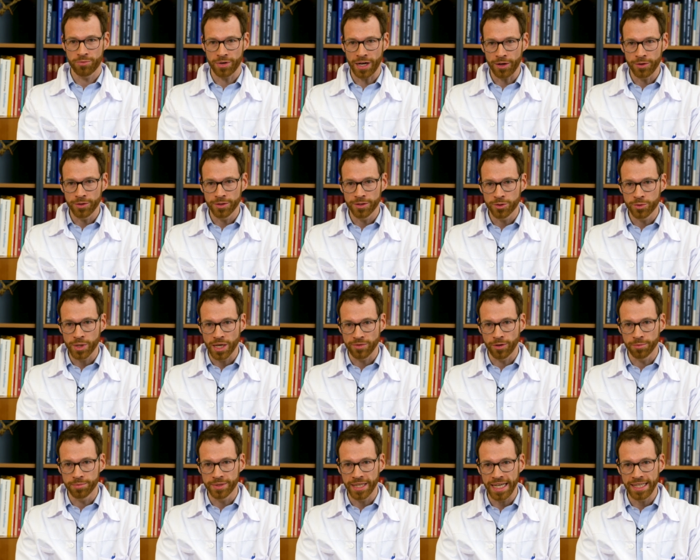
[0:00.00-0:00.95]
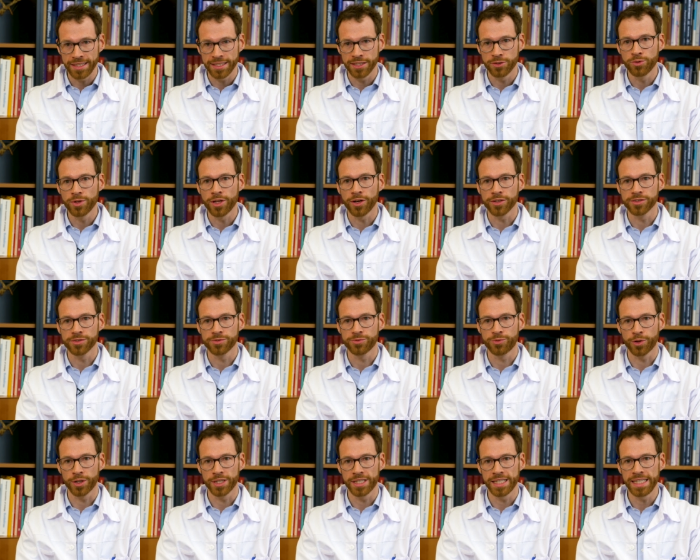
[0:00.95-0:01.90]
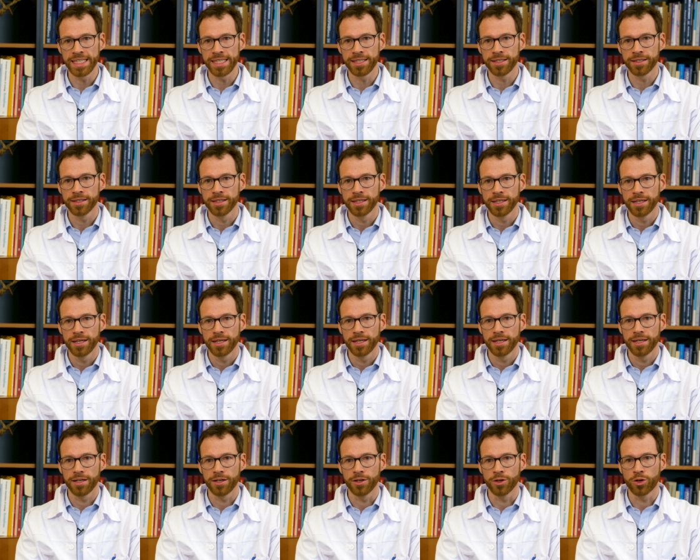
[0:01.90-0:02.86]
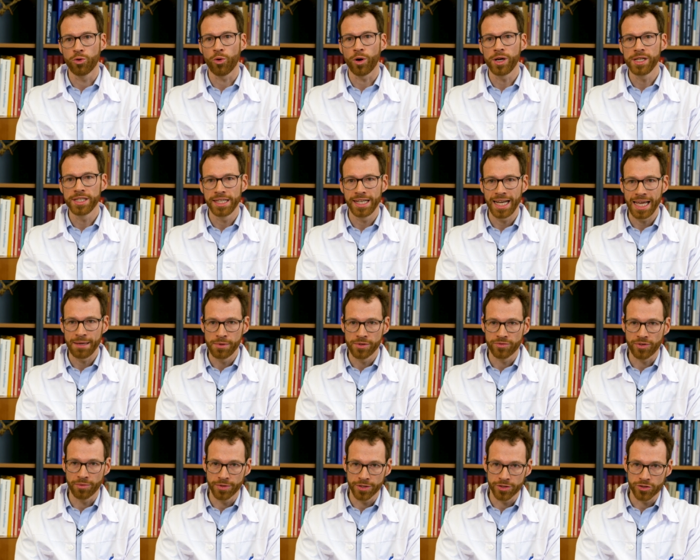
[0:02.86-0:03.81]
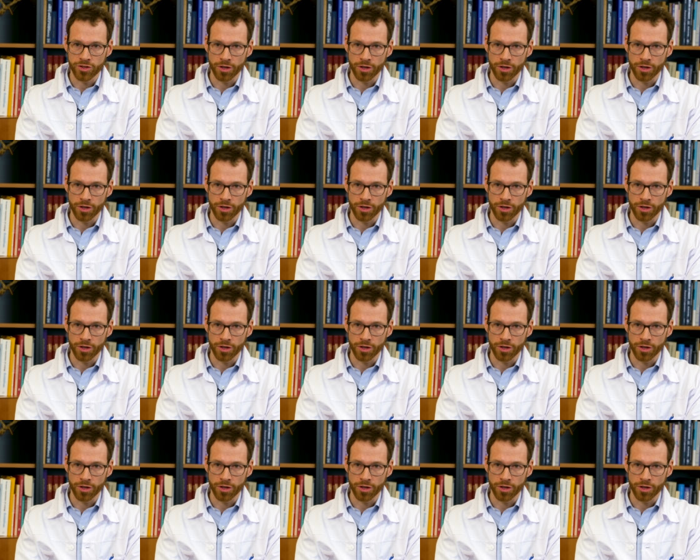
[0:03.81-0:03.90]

proud to have obtained in 2014 a quality label from the